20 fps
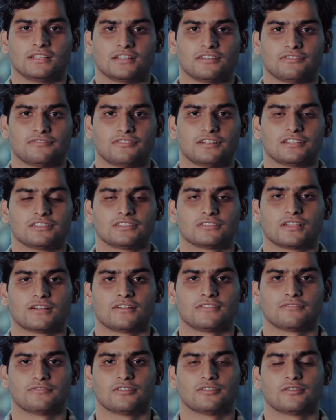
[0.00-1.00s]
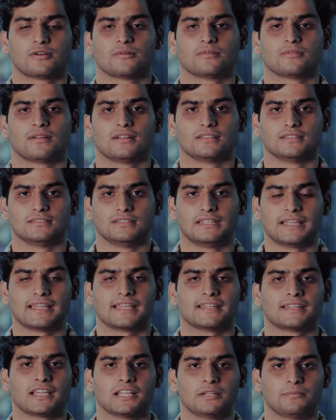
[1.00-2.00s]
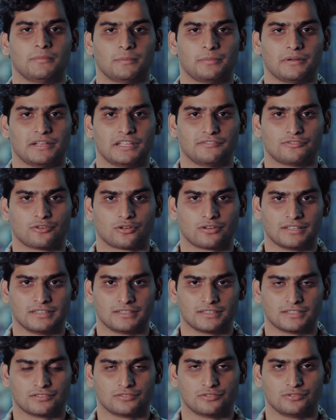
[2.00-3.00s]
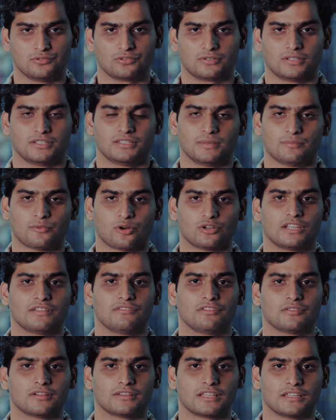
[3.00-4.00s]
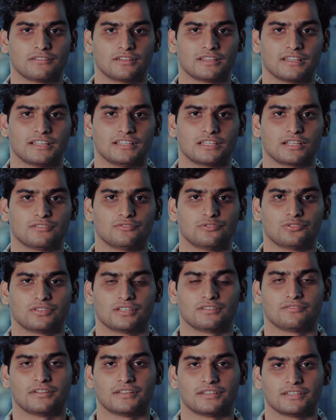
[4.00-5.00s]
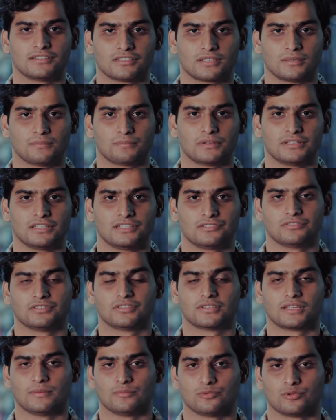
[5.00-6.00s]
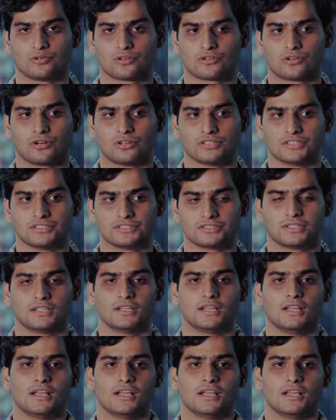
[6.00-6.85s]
The first half, we were day and night preparing for interviews. In the morning, we were giving interviews in various companies which came to our college.